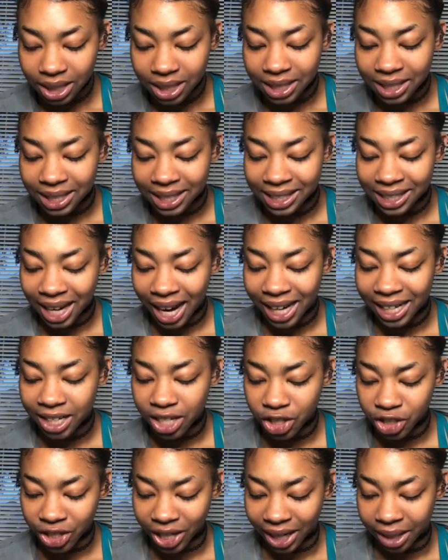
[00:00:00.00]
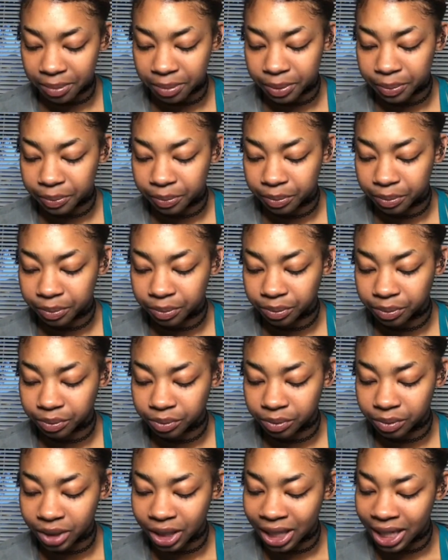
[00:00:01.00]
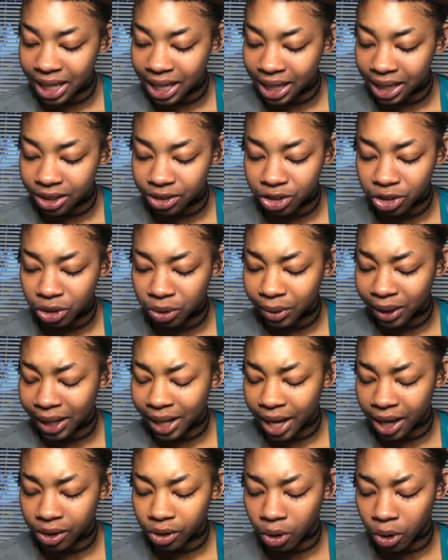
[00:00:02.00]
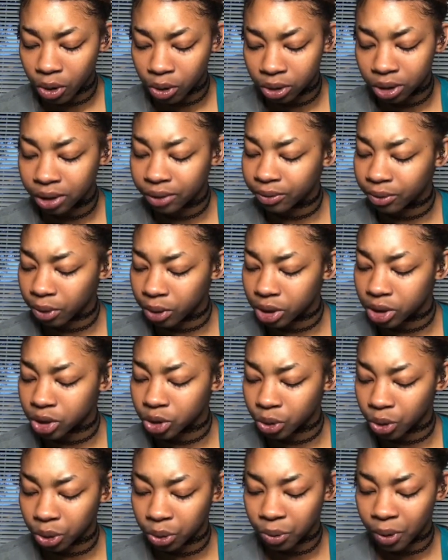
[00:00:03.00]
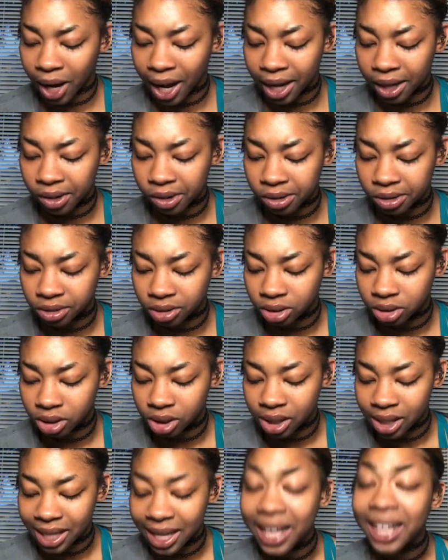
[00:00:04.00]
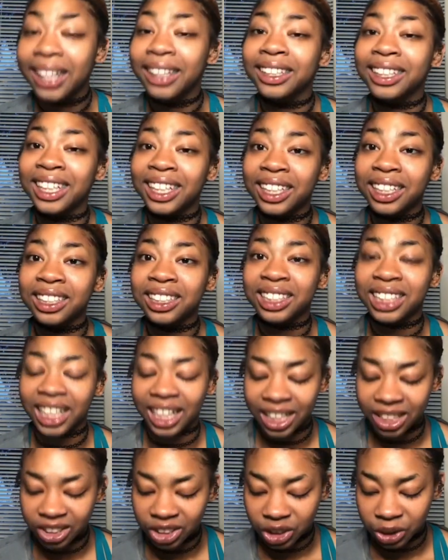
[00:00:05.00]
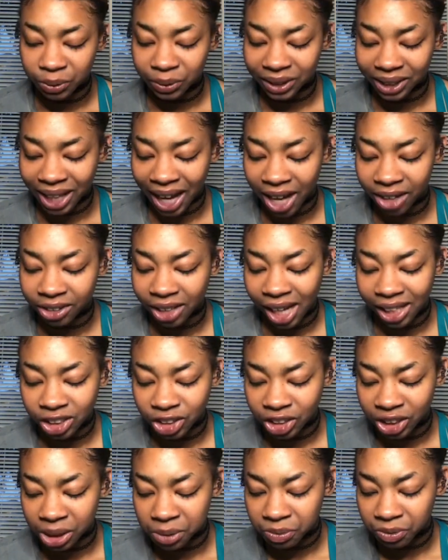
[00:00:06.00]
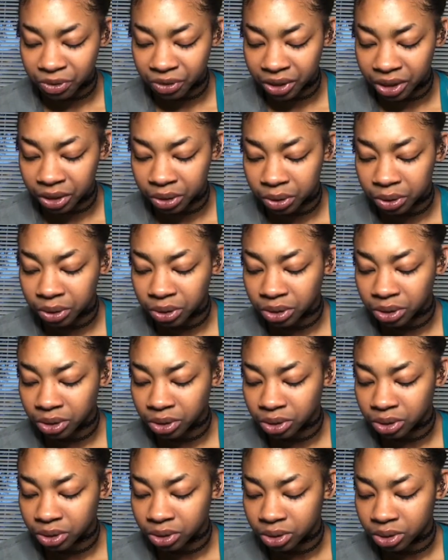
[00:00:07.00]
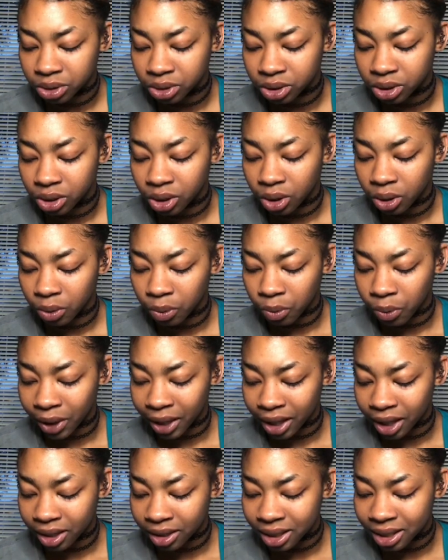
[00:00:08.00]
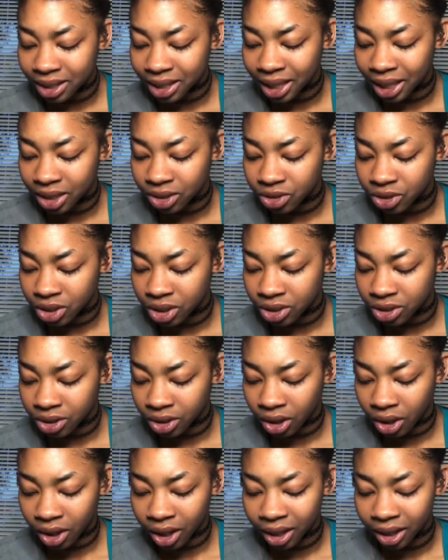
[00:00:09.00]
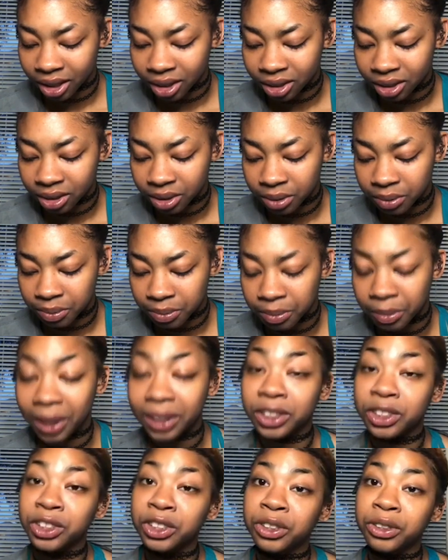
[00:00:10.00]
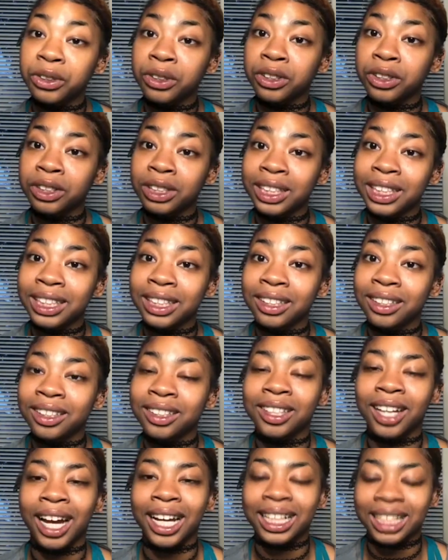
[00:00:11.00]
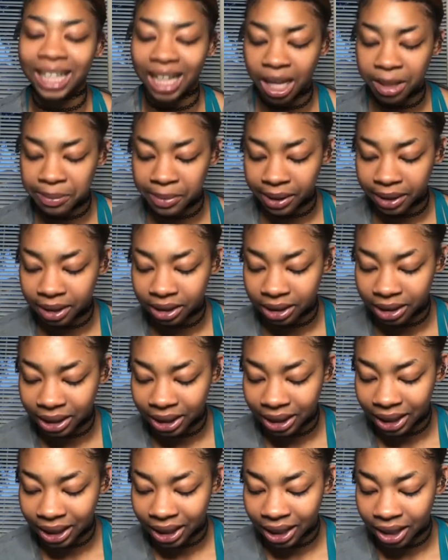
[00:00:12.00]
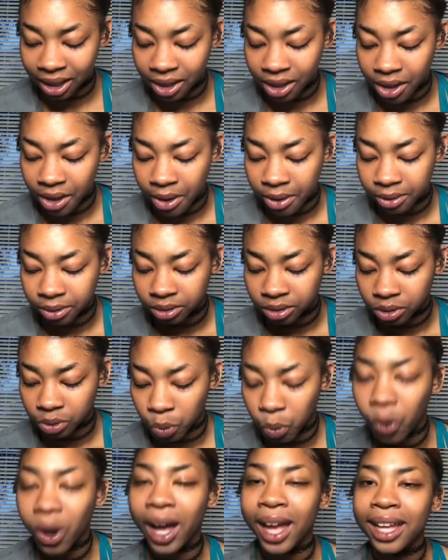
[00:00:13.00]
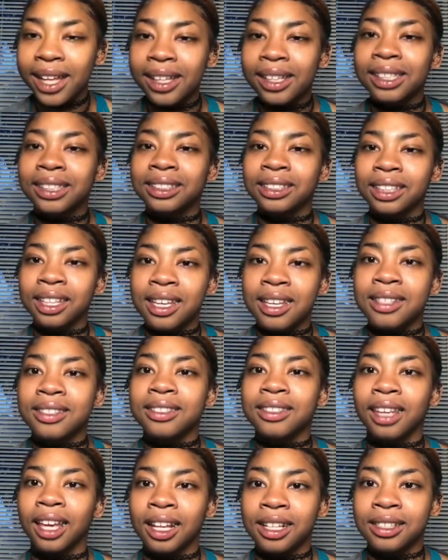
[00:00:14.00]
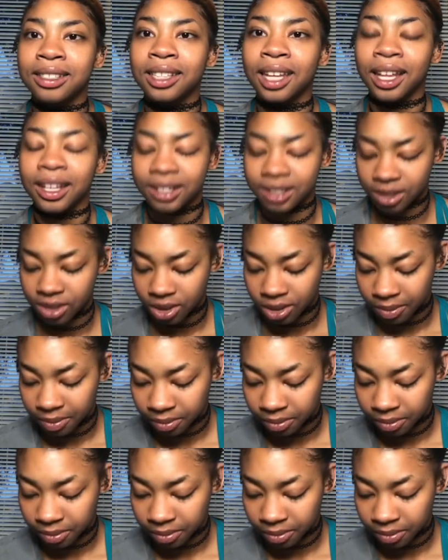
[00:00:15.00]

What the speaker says: Design a shape. Get into it and hold it for a short while. Get in touch with how that shape feels, where the tensions are, muscularly, dynamically. What is its intent?